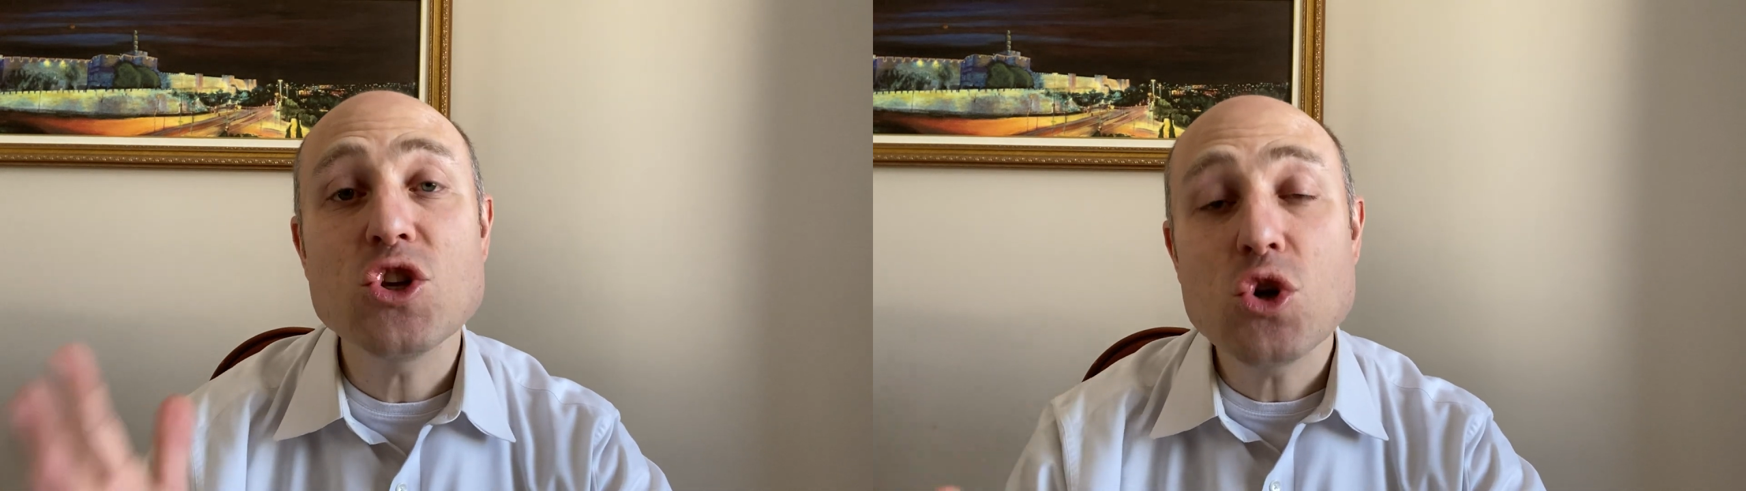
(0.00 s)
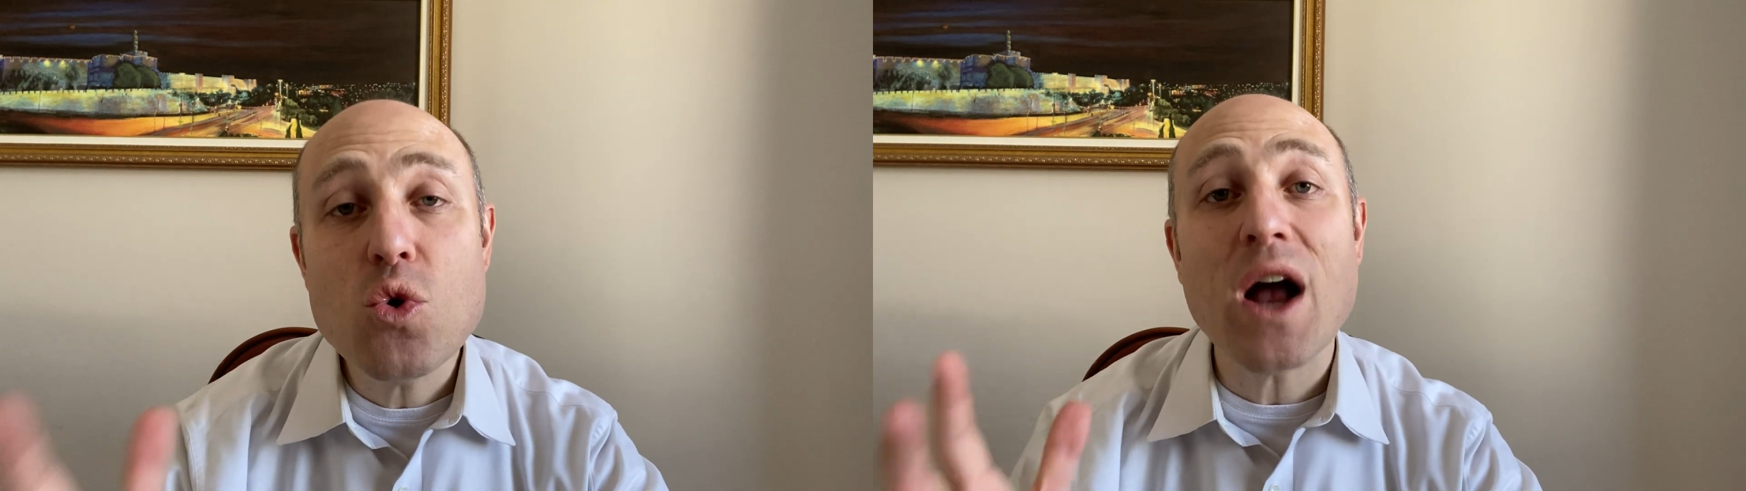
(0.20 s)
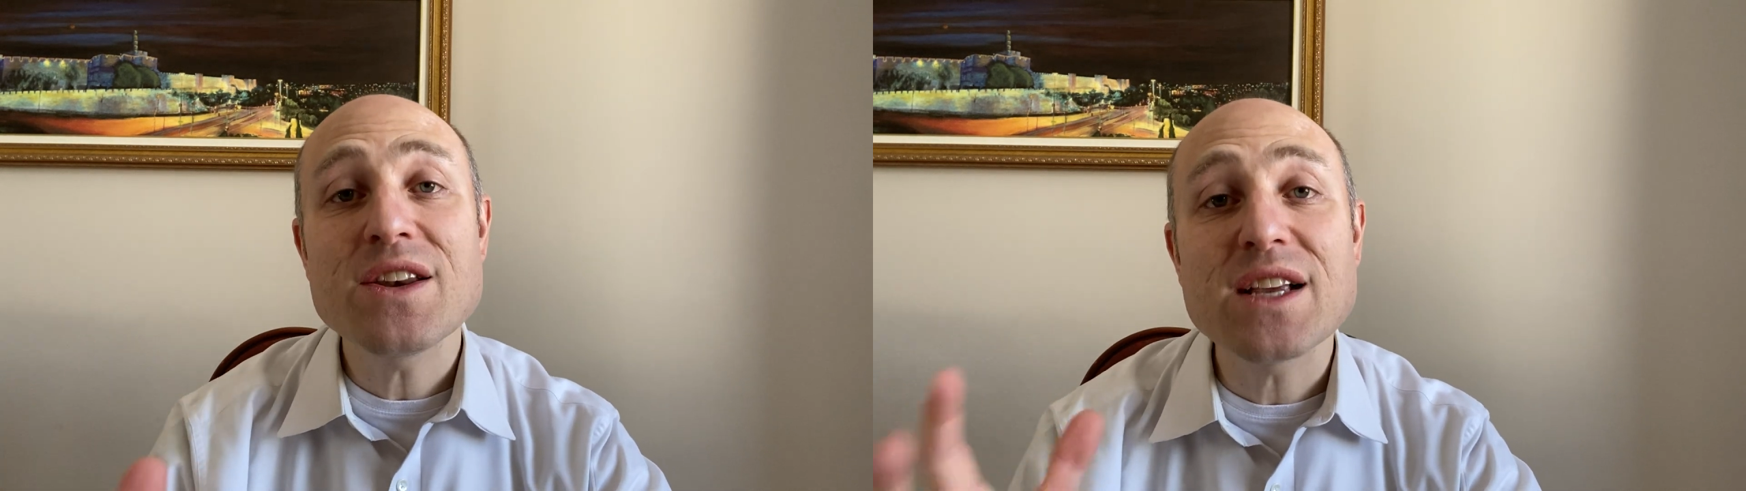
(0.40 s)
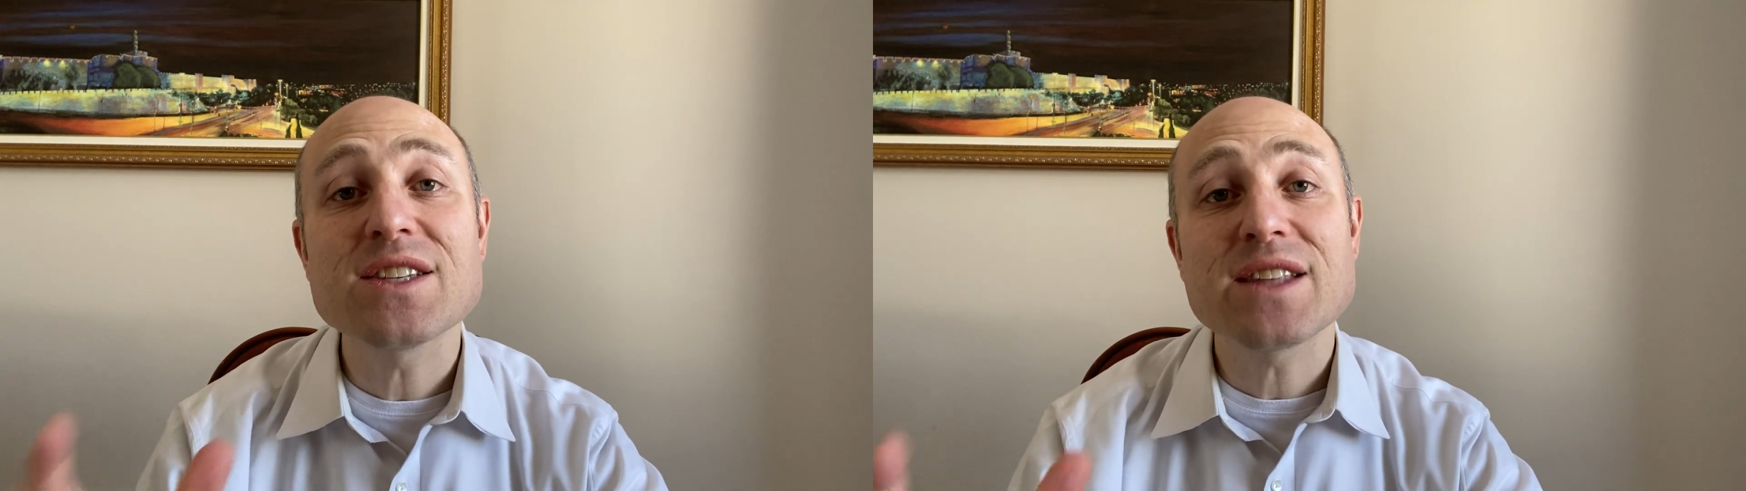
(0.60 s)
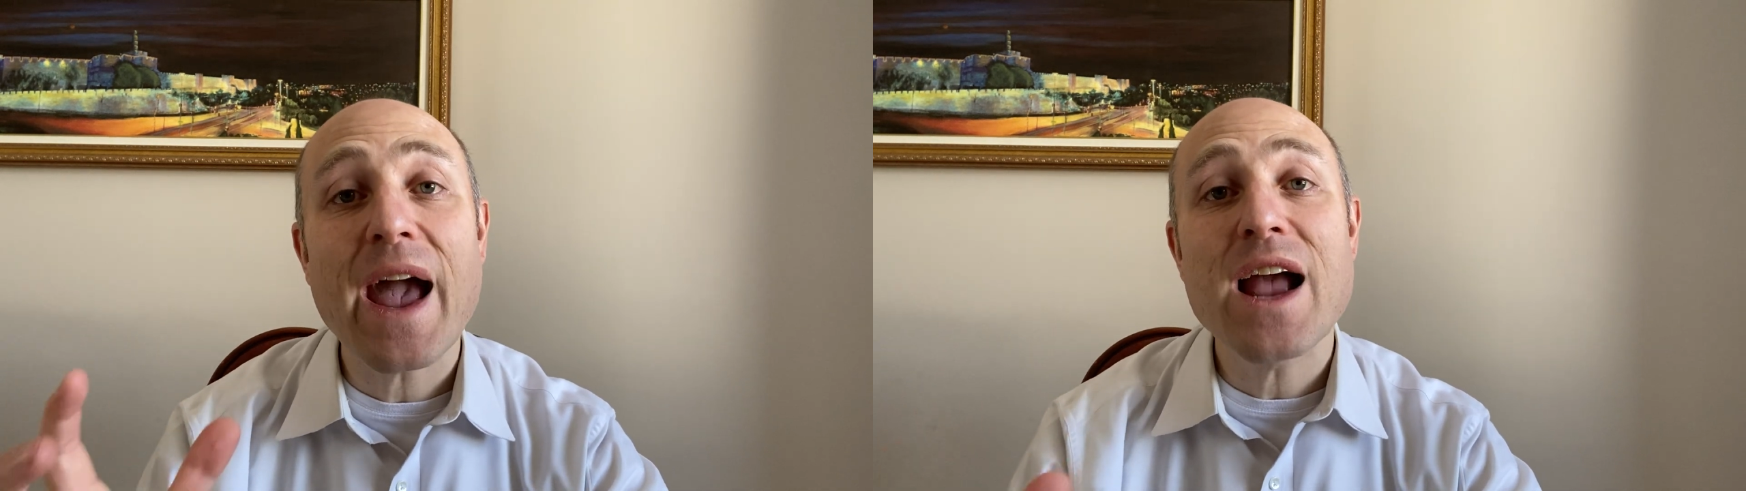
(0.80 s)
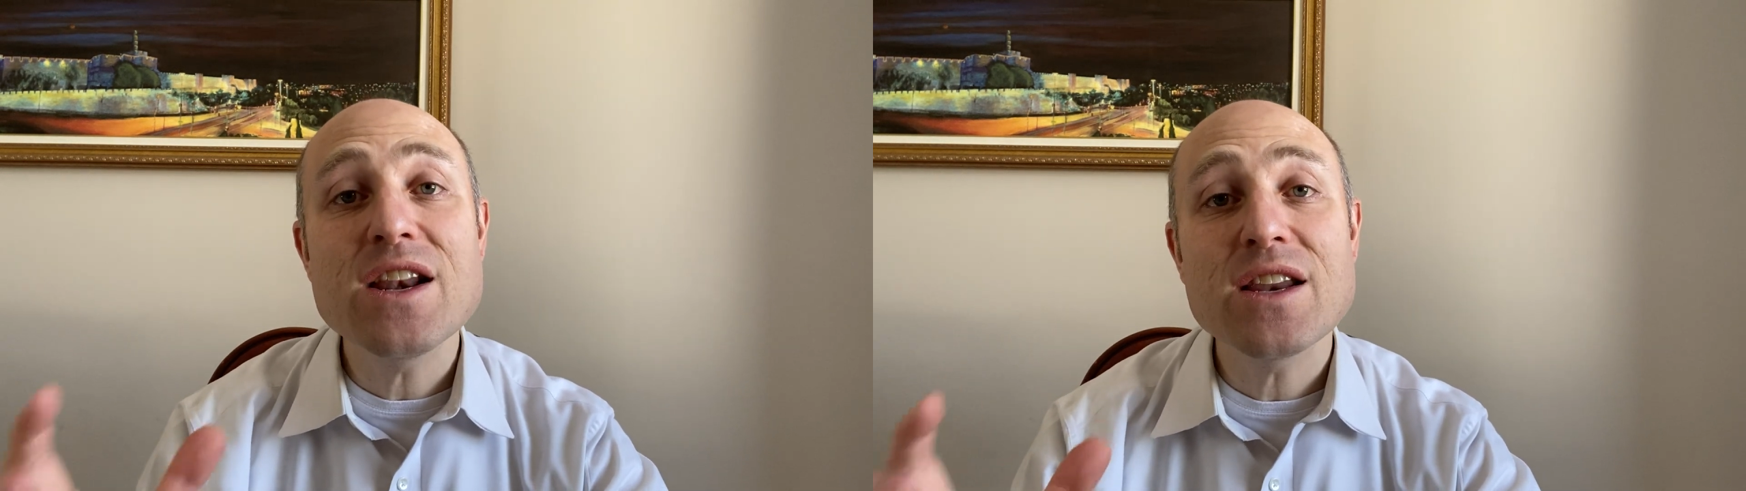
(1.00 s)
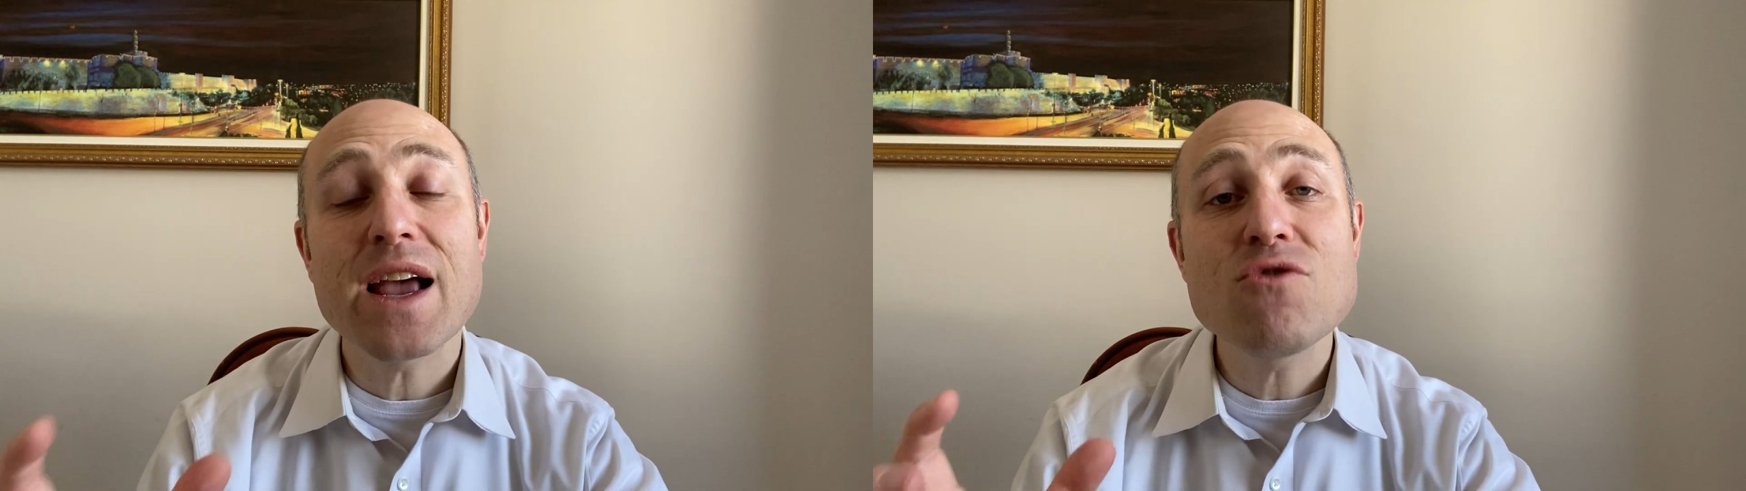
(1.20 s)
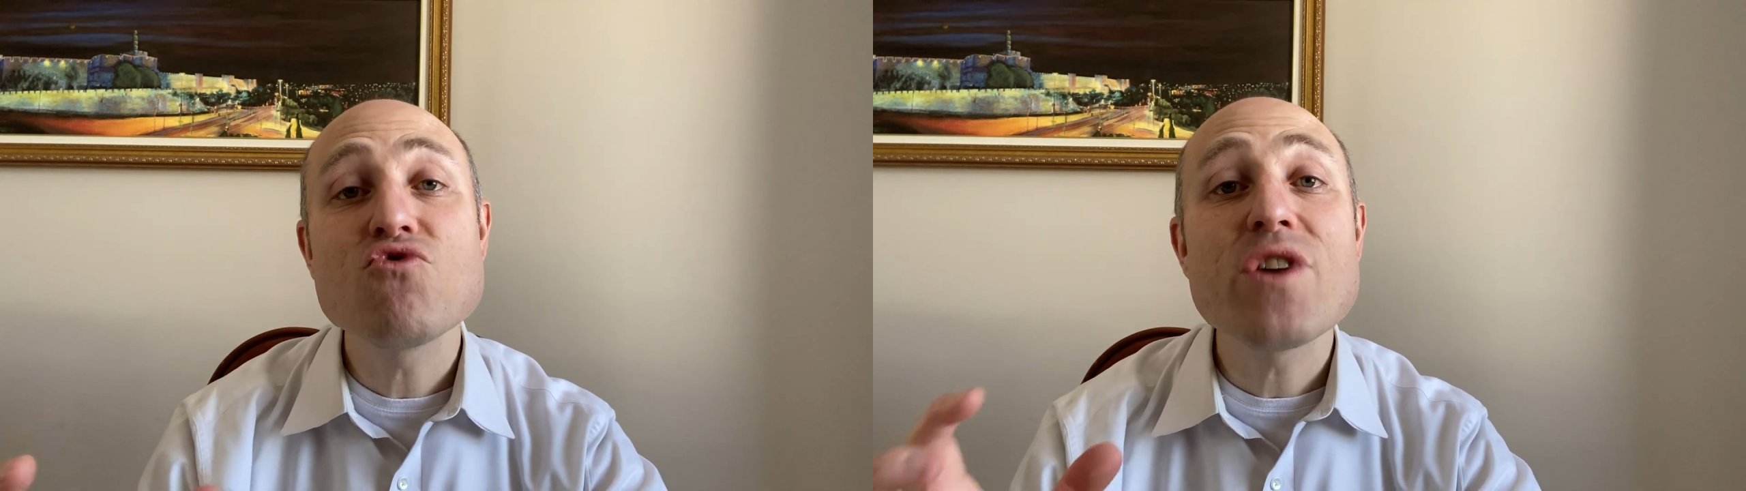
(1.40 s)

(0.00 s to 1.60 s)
you understand and